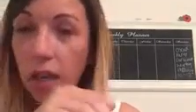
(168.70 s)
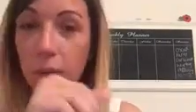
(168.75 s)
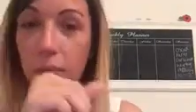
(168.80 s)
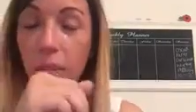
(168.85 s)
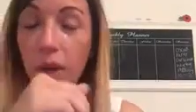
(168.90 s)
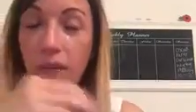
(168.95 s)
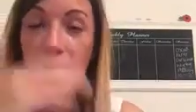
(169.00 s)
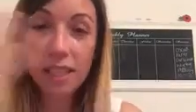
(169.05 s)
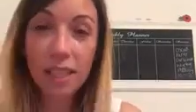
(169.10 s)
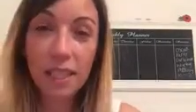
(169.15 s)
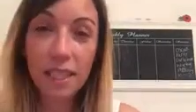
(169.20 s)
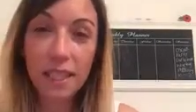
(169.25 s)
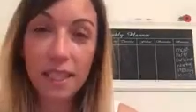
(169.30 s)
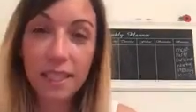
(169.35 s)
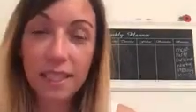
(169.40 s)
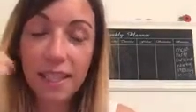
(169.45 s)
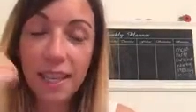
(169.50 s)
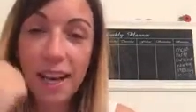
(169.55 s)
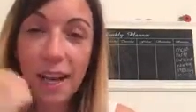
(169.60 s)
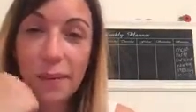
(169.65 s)
Obviously this
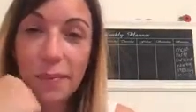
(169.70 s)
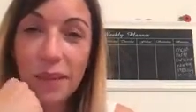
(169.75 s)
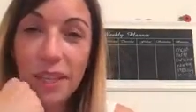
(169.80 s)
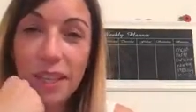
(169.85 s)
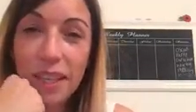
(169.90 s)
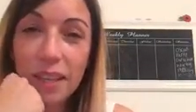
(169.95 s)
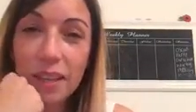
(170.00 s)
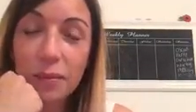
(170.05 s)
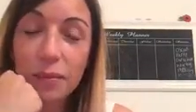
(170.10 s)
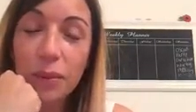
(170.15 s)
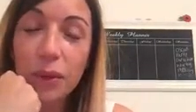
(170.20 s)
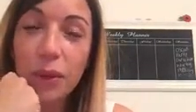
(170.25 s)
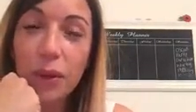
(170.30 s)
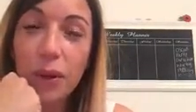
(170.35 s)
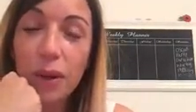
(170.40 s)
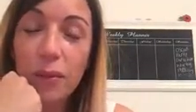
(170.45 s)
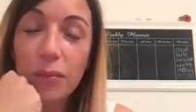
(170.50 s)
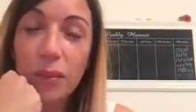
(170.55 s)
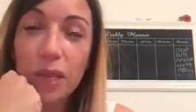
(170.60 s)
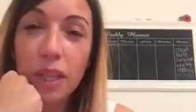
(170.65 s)
is a happy thing, but
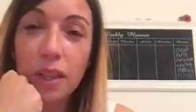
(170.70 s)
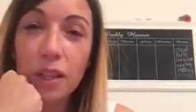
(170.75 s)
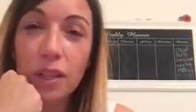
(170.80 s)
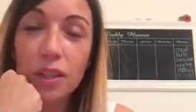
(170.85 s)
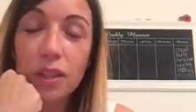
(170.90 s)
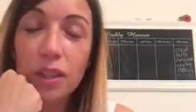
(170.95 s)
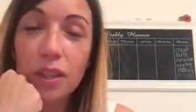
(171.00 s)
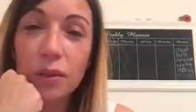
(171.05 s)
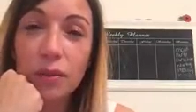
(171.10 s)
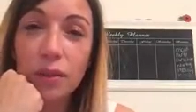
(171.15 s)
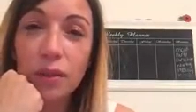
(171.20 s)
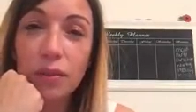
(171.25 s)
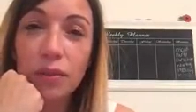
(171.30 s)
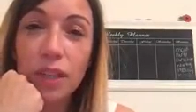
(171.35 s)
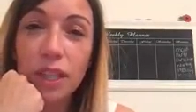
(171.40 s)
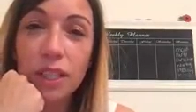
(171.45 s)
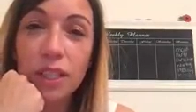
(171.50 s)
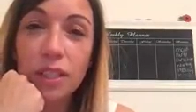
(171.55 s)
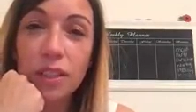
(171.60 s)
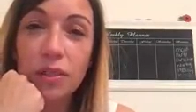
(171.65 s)
I've made lots of lovely
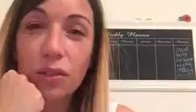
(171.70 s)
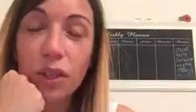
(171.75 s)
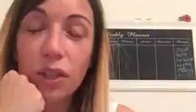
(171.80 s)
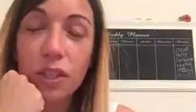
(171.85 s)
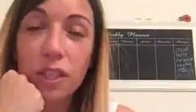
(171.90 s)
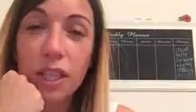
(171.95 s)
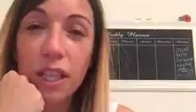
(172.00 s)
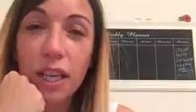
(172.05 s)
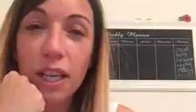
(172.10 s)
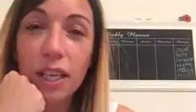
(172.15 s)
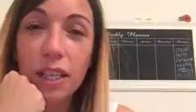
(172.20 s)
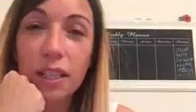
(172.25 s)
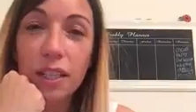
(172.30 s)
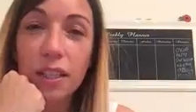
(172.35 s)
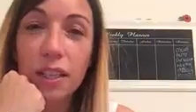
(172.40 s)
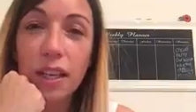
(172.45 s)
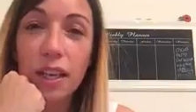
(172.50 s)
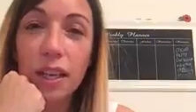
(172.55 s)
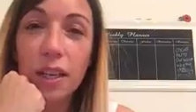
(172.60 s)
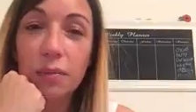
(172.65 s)
friends, cross line,
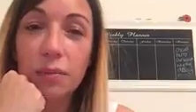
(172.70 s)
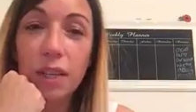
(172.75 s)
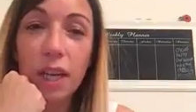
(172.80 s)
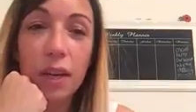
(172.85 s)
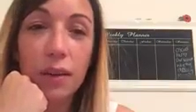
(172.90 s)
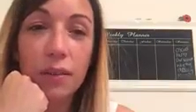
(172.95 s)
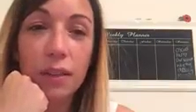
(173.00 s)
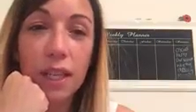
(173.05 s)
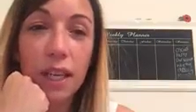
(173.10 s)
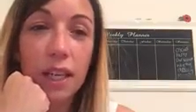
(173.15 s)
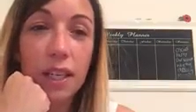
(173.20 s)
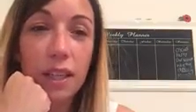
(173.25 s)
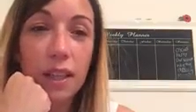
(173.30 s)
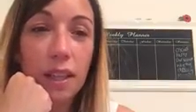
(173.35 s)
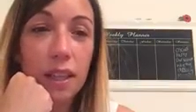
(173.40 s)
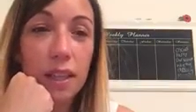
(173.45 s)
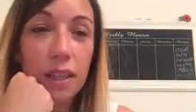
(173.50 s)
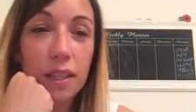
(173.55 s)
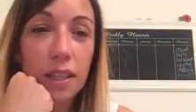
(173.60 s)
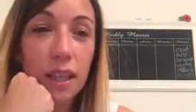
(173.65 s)
down line and
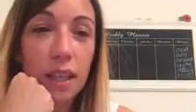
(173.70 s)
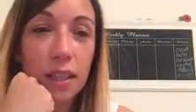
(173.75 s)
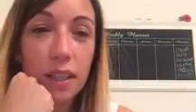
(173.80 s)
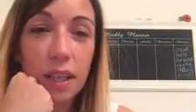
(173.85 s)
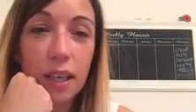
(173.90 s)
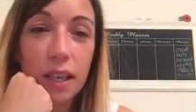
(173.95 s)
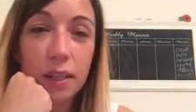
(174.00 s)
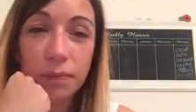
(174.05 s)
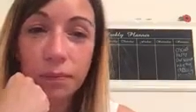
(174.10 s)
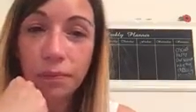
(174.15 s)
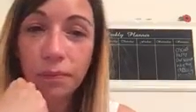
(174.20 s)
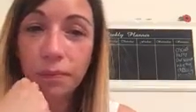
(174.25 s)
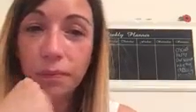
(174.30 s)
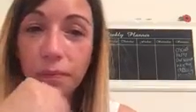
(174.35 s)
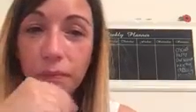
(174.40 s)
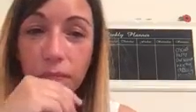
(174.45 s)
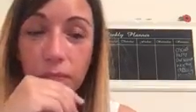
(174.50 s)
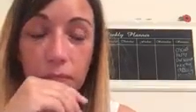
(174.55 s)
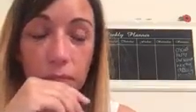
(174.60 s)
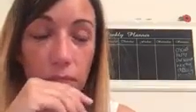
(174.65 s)
things like that.
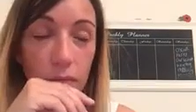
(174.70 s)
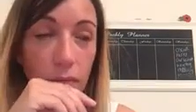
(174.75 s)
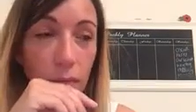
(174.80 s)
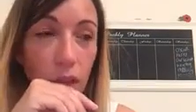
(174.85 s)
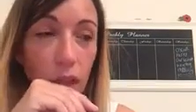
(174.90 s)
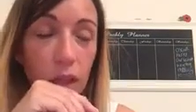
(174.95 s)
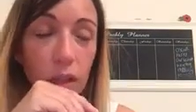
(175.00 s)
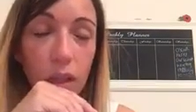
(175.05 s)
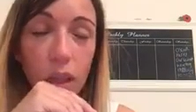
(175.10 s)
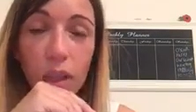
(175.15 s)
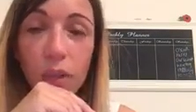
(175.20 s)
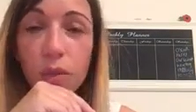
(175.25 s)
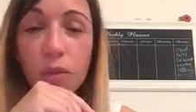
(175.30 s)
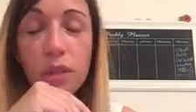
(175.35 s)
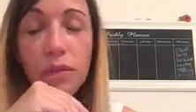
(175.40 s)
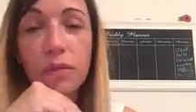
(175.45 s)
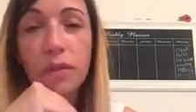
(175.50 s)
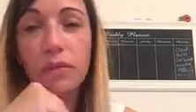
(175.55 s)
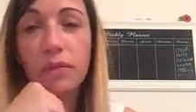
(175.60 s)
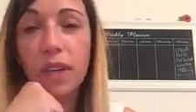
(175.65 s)
Loads
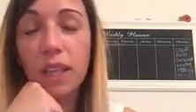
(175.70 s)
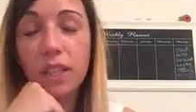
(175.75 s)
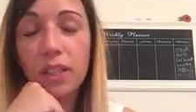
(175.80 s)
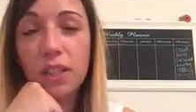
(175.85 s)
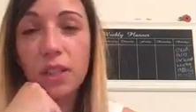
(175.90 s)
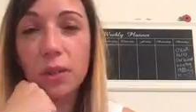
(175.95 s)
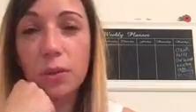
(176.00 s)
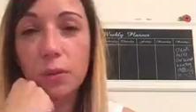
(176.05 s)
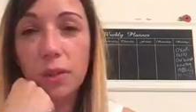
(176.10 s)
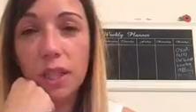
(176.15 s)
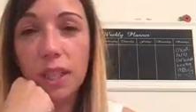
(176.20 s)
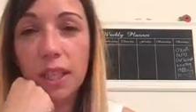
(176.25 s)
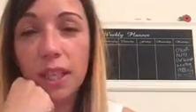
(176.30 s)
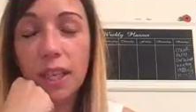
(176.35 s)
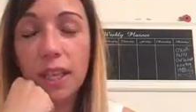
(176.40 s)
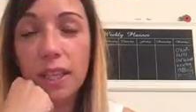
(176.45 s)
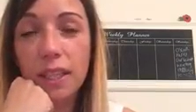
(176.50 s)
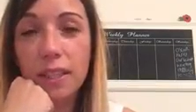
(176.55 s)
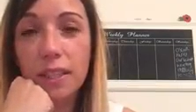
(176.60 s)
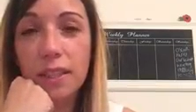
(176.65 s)
of adventures with the
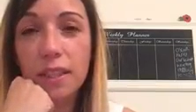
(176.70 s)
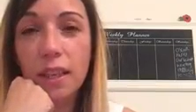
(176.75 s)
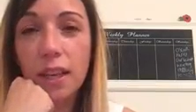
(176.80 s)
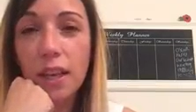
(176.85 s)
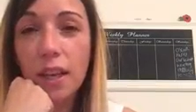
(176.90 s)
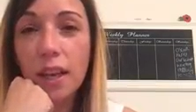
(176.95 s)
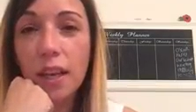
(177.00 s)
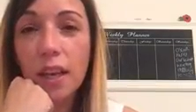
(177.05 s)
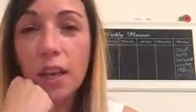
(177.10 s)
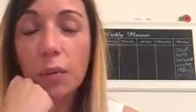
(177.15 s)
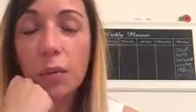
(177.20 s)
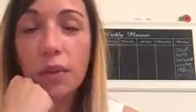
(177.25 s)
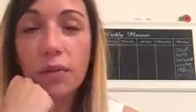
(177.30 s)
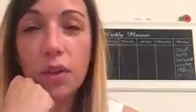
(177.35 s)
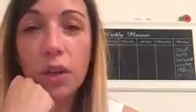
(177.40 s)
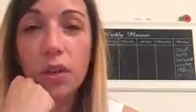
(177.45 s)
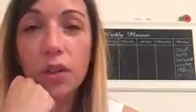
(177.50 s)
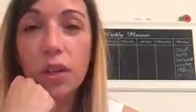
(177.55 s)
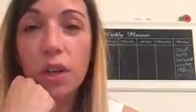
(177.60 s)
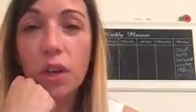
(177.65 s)
kids. We've
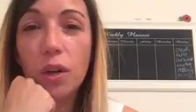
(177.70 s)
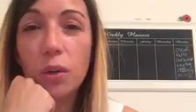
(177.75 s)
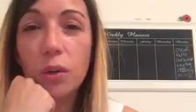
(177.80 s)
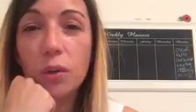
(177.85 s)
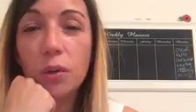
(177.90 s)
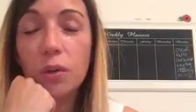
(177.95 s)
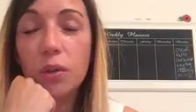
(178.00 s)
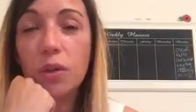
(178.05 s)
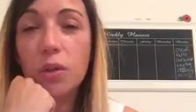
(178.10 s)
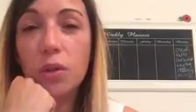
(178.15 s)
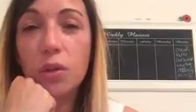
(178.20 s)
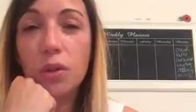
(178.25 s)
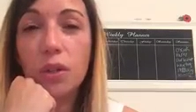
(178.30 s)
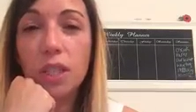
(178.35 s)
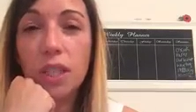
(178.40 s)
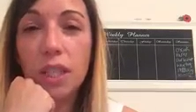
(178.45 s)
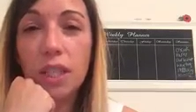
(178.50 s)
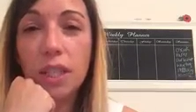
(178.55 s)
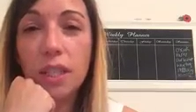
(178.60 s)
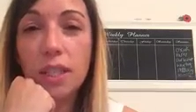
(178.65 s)
got the whole sort of
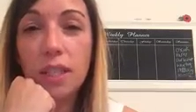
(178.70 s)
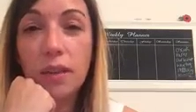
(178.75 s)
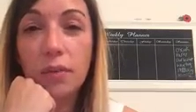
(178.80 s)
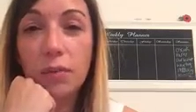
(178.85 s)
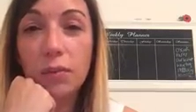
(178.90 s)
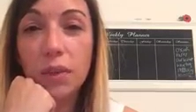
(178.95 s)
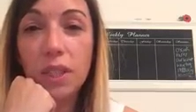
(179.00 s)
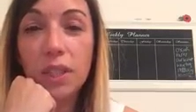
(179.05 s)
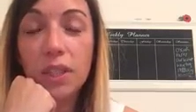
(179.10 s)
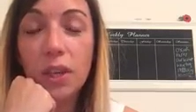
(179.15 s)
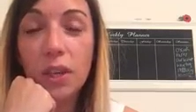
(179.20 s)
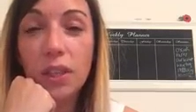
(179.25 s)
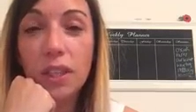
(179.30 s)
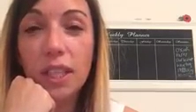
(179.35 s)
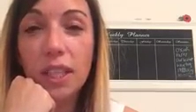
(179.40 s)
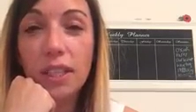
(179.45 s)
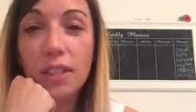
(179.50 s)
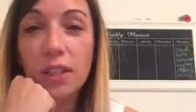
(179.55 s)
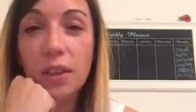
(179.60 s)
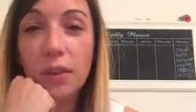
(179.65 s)
6-7 weeks
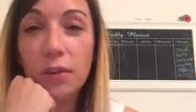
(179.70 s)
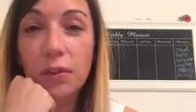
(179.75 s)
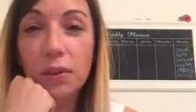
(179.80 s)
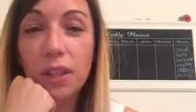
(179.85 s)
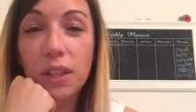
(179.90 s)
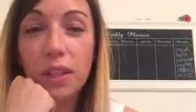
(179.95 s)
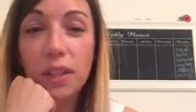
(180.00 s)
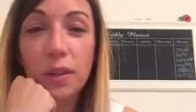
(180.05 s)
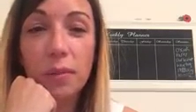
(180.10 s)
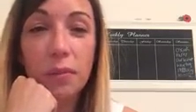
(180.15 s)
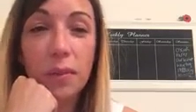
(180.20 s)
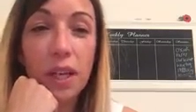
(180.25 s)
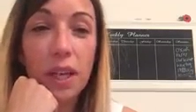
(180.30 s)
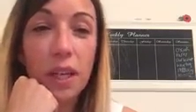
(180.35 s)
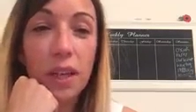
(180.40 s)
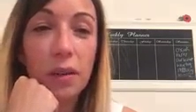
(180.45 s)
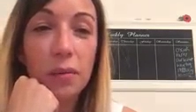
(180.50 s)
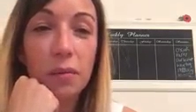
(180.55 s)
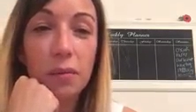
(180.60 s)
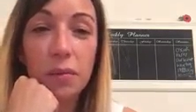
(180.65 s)
holidays off with them,
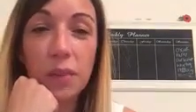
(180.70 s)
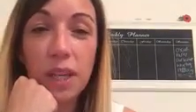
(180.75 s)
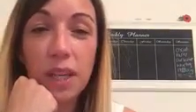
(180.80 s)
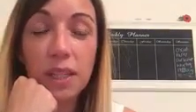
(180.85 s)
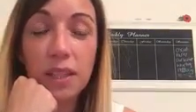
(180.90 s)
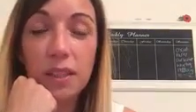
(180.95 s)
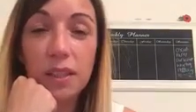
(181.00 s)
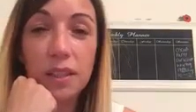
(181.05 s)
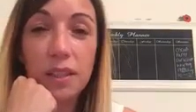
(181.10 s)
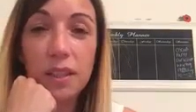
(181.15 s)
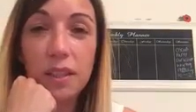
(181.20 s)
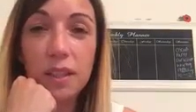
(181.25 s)
and